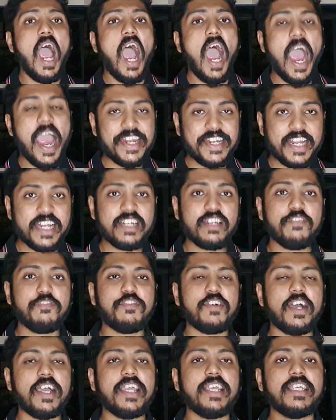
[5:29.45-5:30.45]

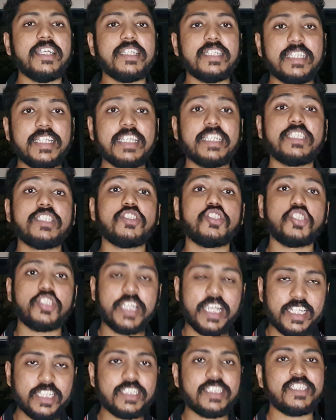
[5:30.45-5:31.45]
Identify this
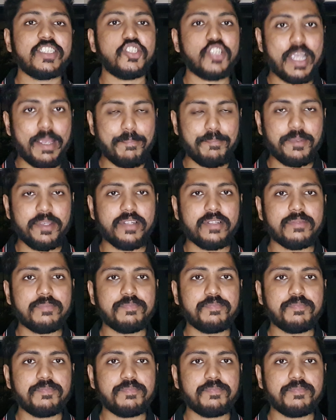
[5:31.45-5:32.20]
chess champion.